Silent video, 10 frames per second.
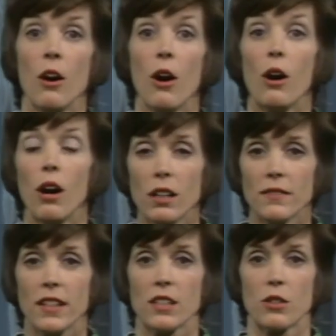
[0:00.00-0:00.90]
All of
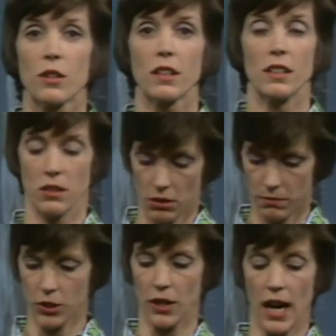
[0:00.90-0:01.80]
these organs,
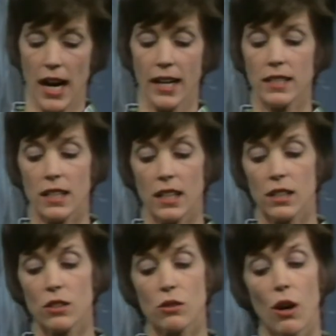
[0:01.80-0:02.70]
your eyes,
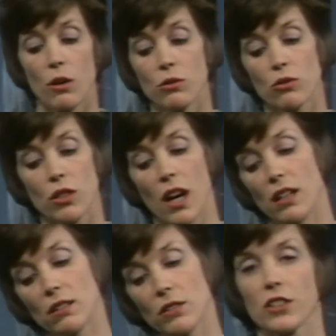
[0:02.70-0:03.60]
ears, nose,
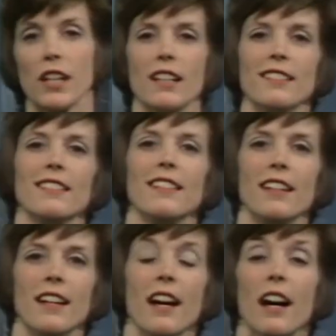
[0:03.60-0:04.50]
tongue, skin,
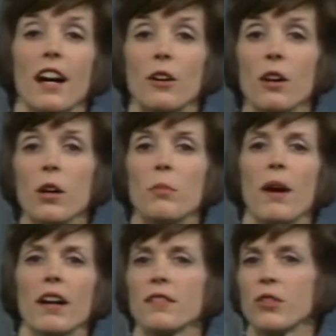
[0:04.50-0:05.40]
are all
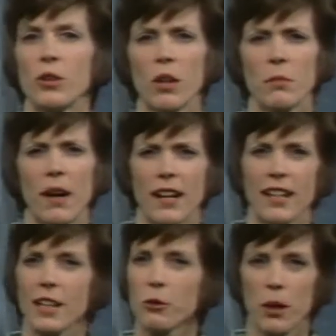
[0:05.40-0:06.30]
part of your body
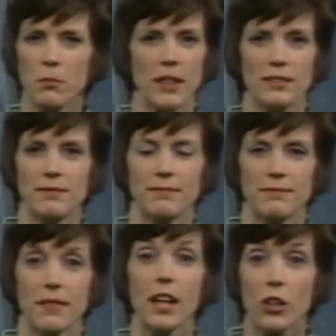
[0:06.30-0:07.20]
equipment.
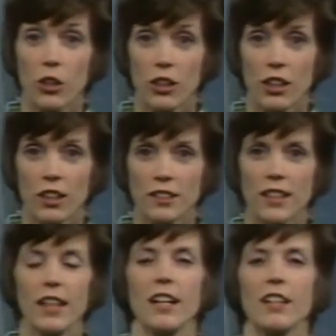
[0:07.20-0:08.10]
They are called
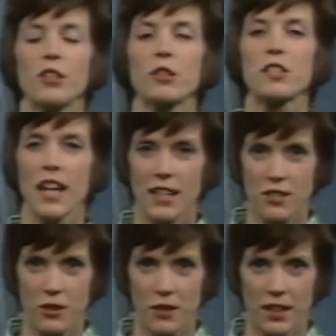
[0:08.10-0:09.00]
your sense
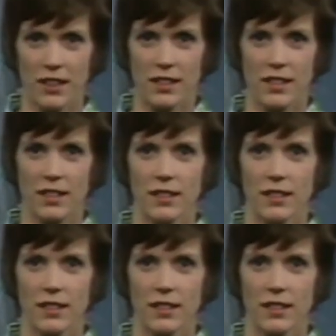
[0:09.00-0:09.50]
organs.